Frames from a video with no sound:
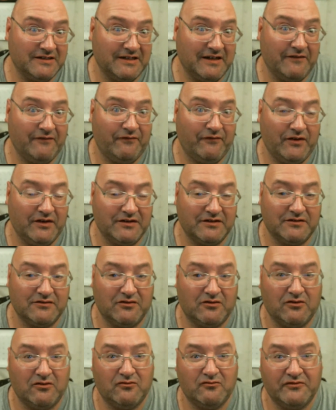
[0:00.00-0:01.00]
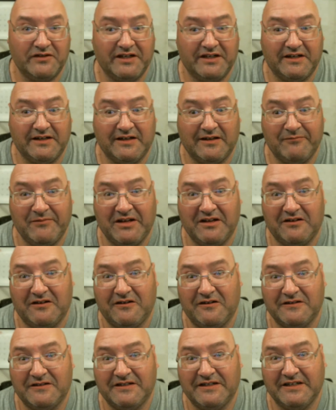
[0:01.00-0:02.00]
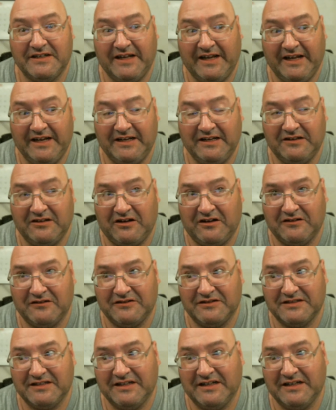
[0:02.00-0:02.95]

and I've finished a whole week, and I made hundred and eighty dollars,